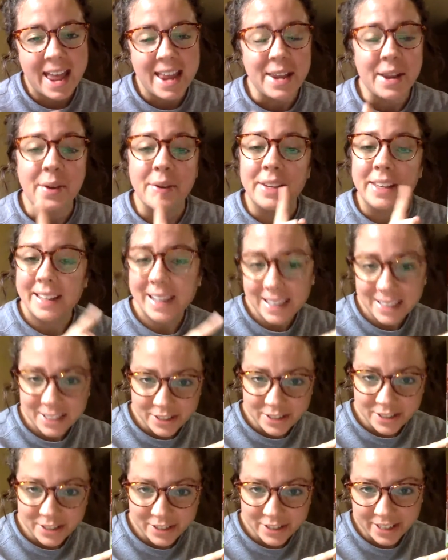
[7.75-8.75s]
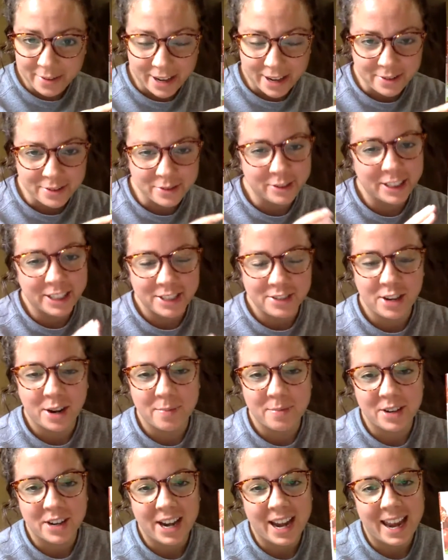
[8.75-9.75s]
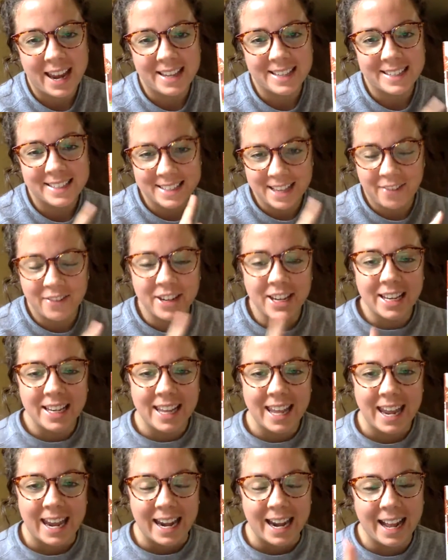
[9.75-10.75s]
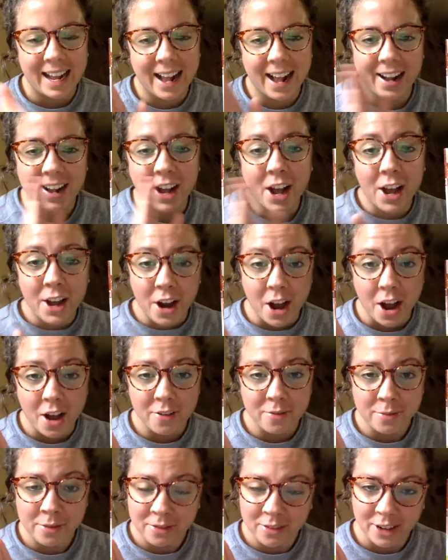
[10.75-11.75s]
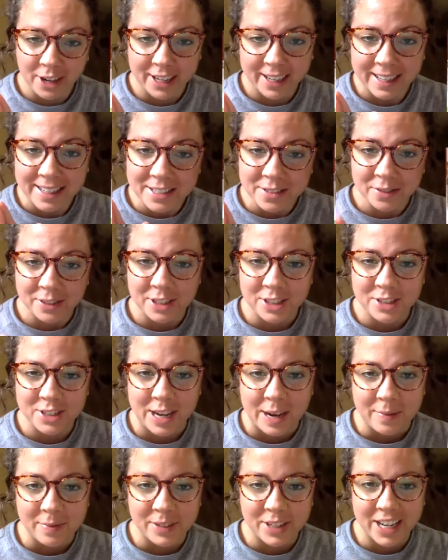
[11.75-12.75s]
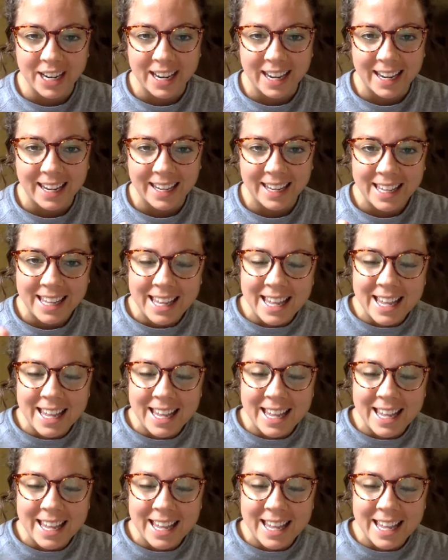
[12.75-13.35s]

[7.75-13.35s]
Now yesterday when I was reading chapter 7 and 8, I got cut off before I got to finish chapter 8.